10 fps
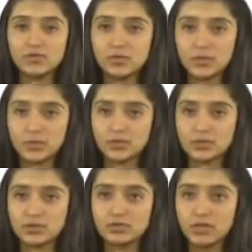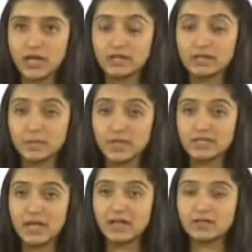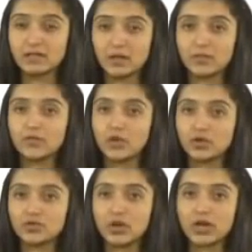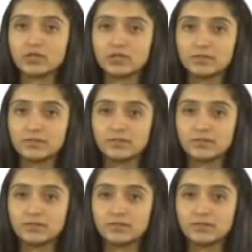of the proposal and is paid at the time of contract.